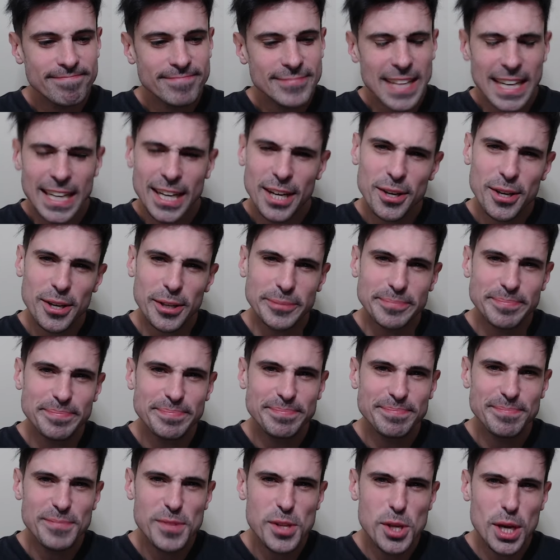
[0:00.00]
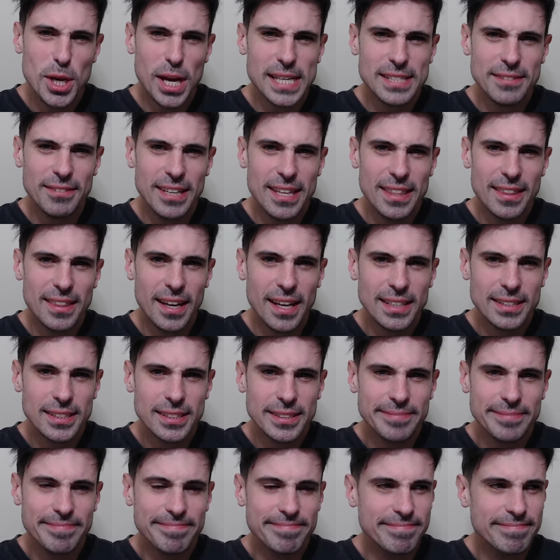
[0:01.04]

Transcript: I don't know. Do you guys have any thoughts?